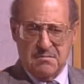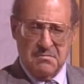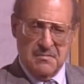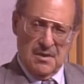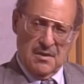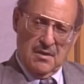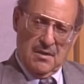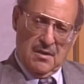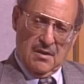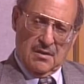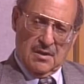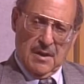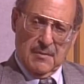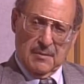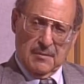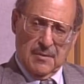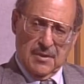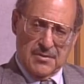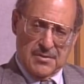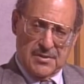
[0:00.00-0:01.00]
A couple
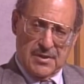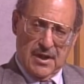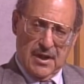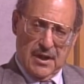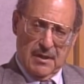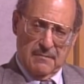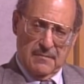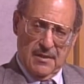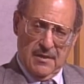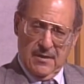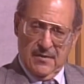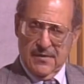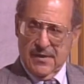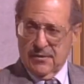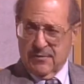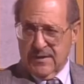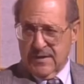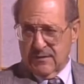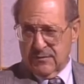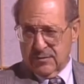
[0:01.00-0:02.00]
of months' time, they
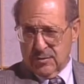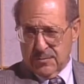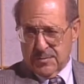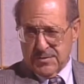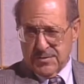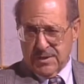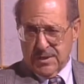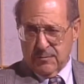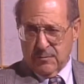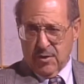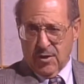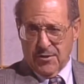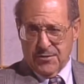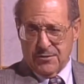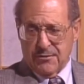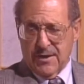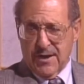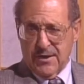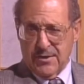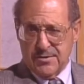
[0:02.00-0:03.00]
don't have lupus anymore.
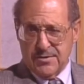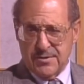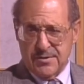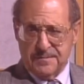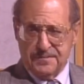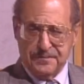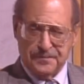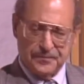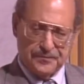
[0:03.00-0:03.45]
Arthritis,